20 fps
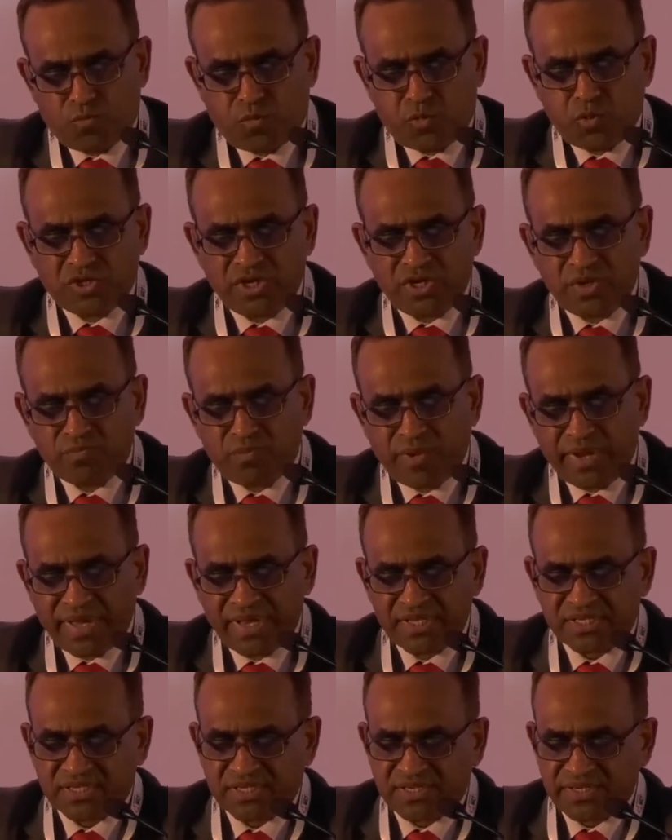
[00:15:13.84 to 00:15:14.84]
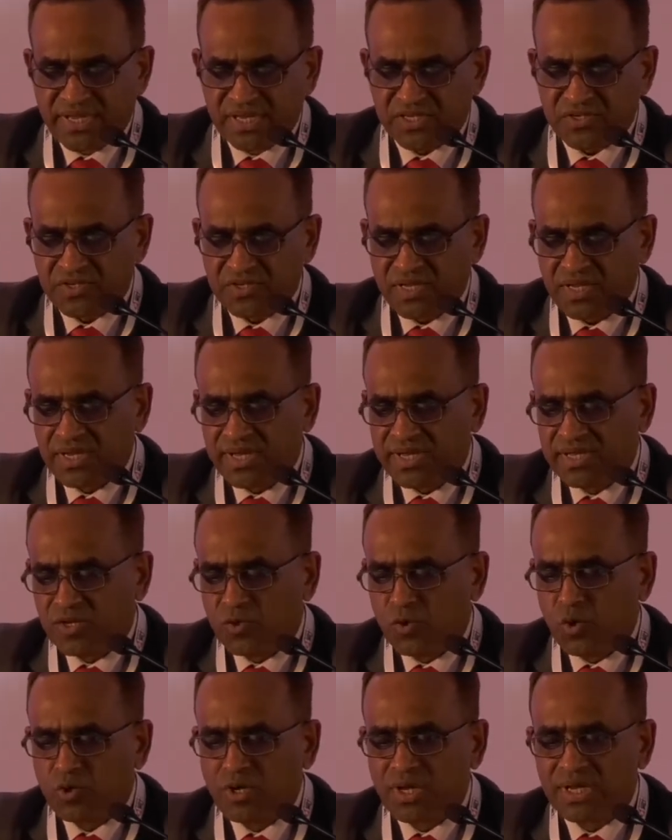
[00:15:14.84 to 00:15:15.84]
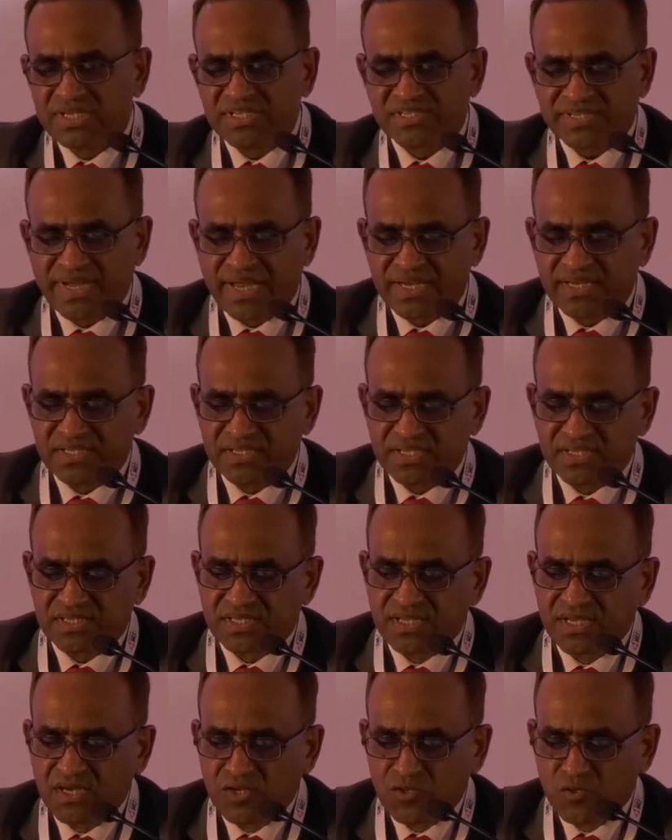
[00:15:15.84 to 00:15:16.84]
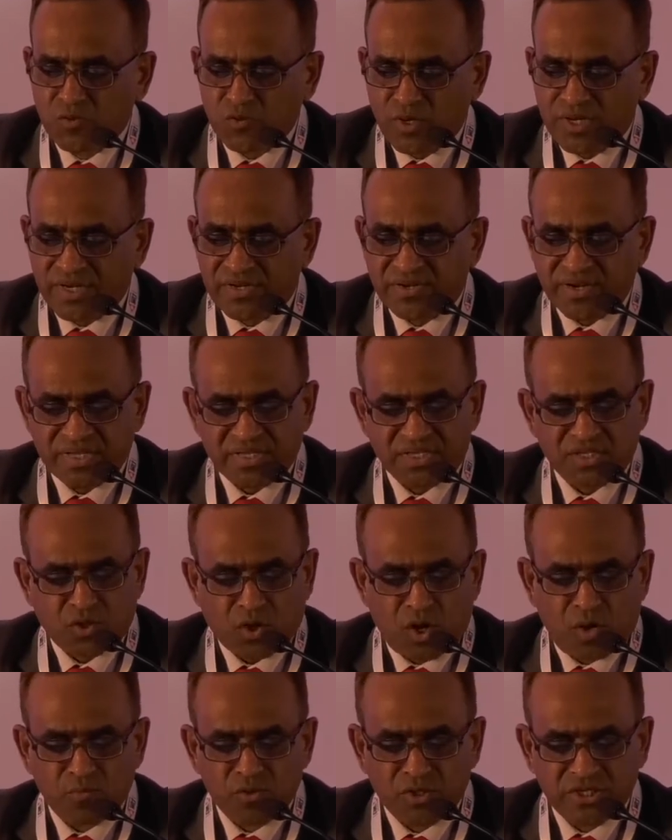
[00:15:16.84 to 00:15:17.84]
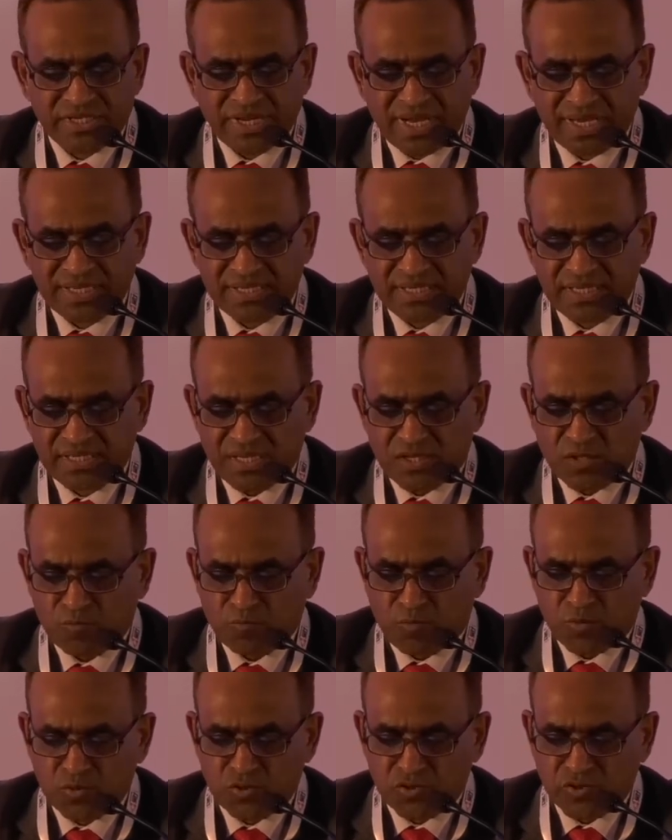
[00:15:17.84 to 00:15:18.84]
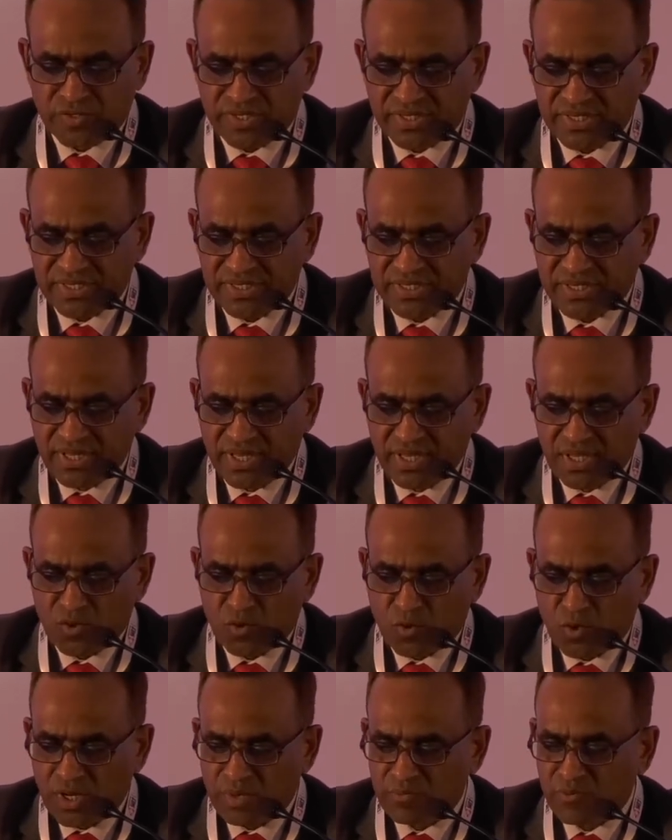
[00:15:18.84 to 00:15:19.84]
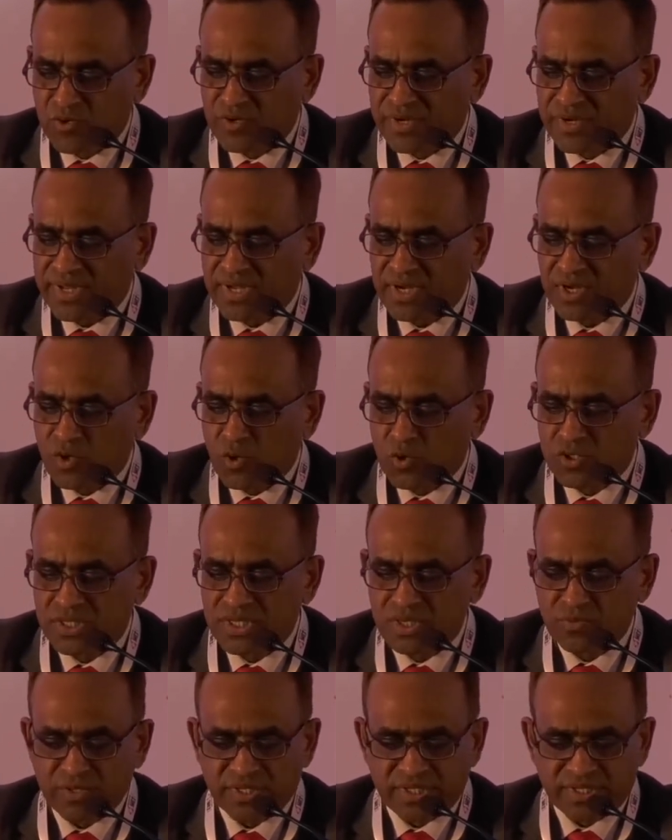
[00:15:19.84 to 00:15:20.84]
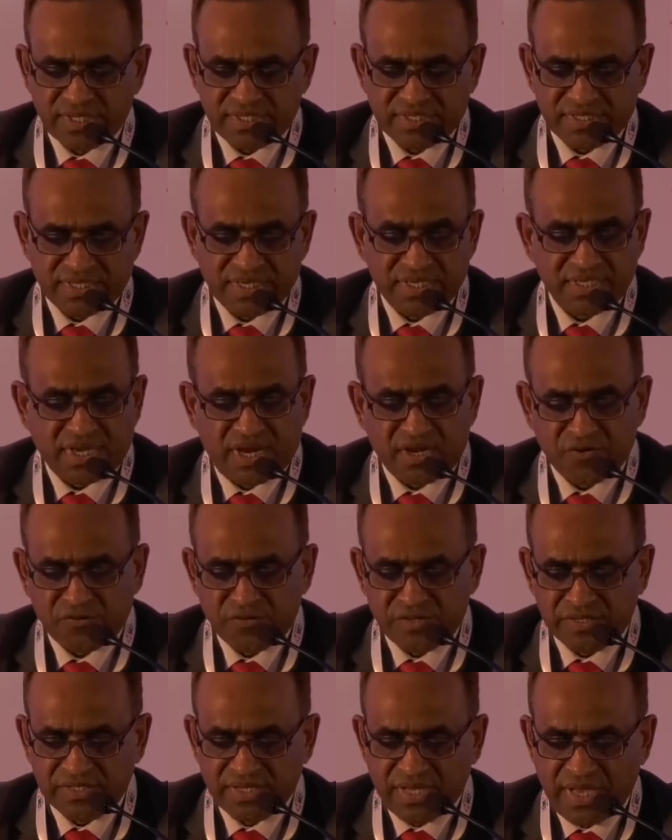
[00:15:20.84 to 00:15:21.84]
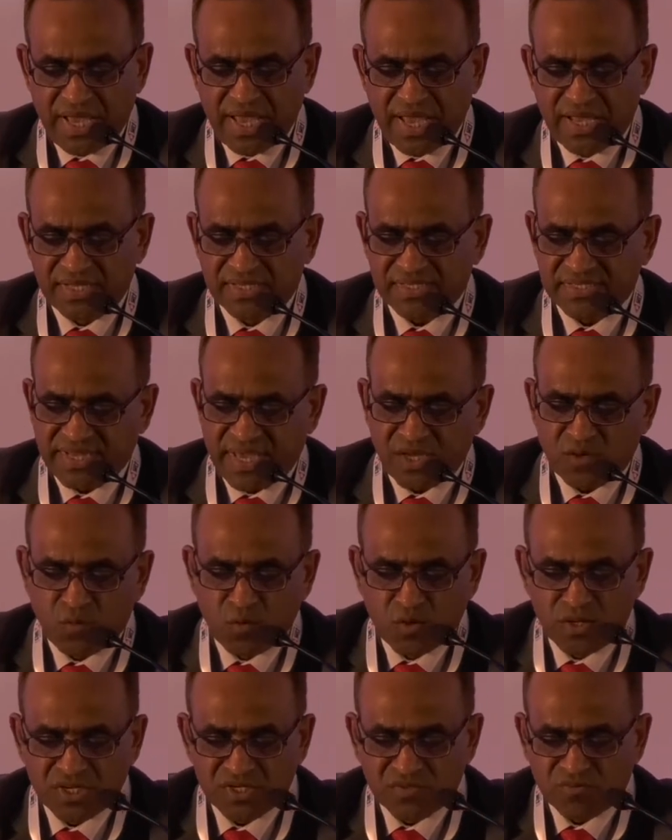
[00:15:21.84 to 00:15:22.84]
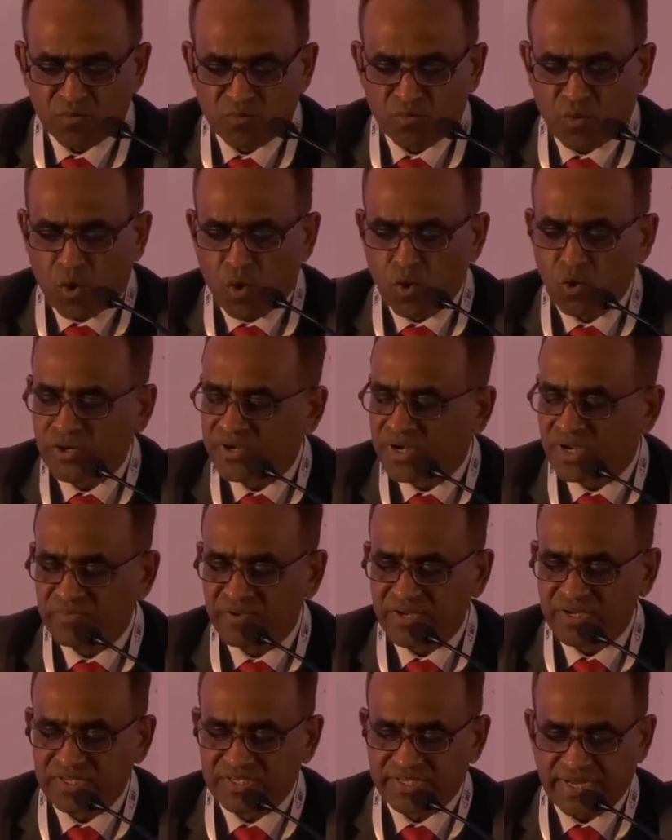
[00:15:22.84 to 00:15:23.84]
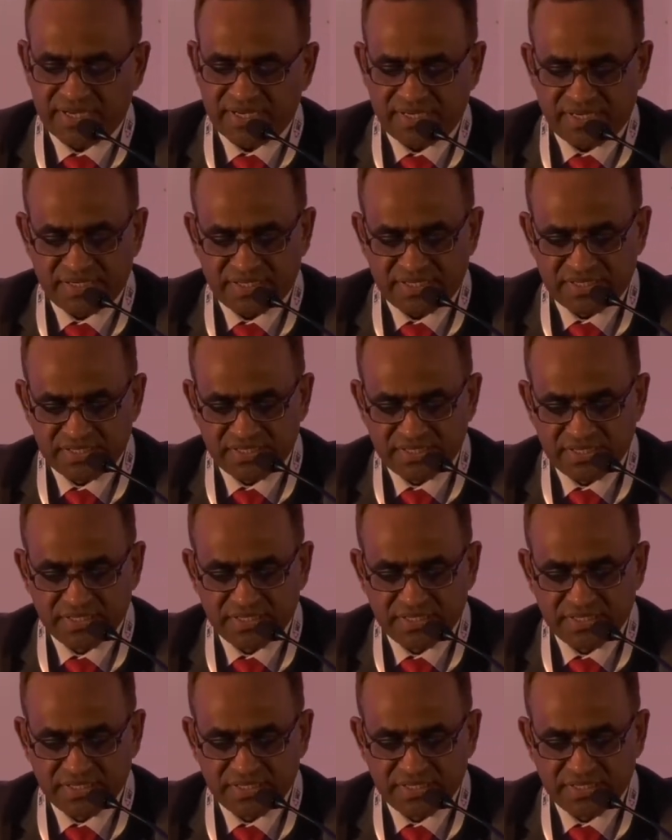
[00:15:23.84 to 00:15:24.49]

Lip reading: Put in place national and local strategies to address common challenges and opportunities, collaborating closely with distant countries and stakeholders from all relevant sectors.